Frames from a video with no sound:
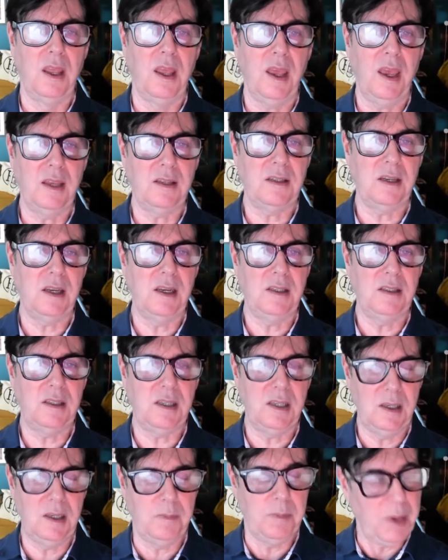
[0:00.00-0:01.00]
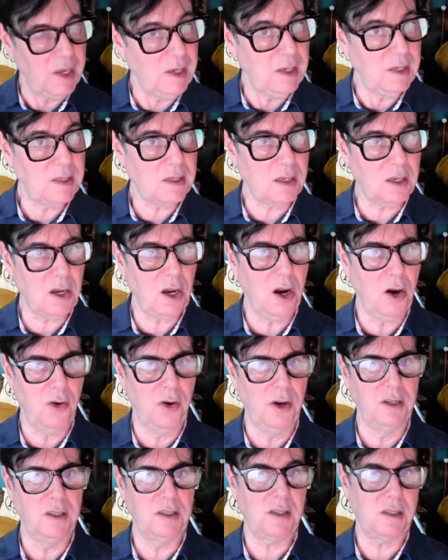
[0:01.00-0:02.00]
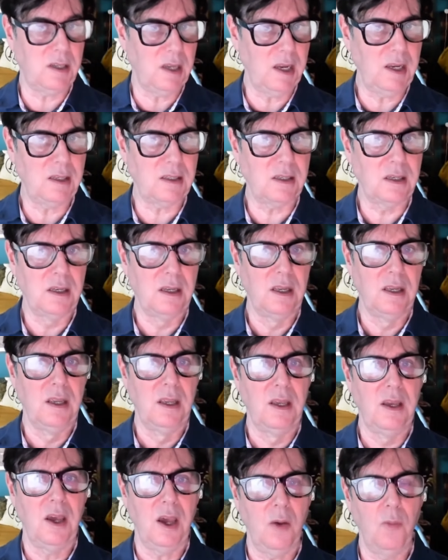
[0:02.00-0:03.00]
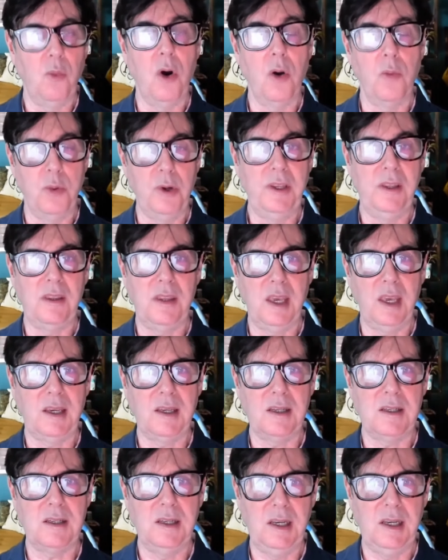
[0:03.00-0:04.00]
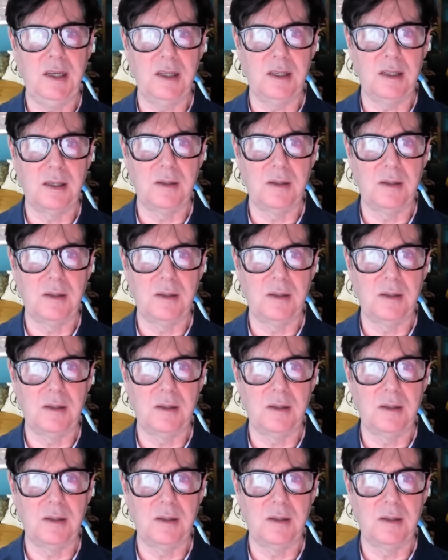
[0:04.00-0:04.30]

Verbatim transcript: S A T P's current state and what we think is needed.